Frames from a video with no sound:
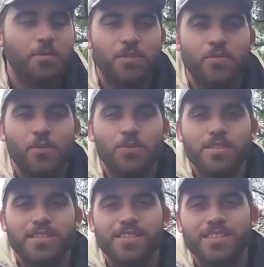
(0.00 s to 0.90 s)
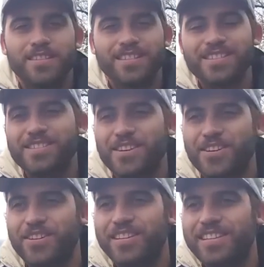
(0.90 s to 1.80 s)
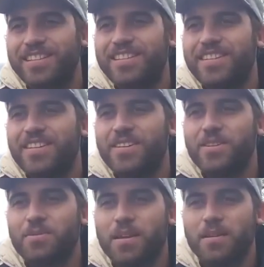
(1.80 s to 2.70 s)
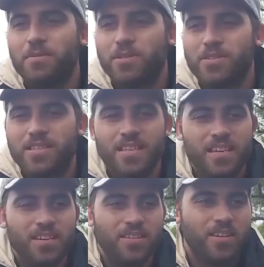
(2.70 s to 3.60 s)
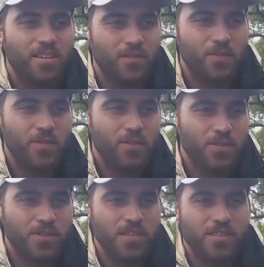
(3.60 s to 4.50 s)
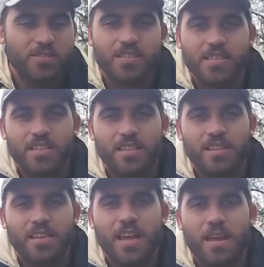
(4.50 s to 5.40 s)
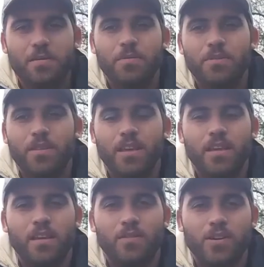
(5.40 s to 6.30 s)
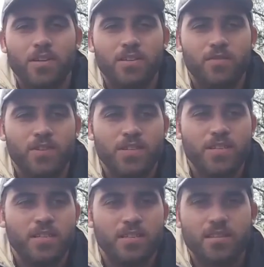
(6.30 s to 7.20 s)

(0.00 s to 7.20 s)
Falls, so you'll be able to see, if you're also interested in the dam, if thinking of going to fish it,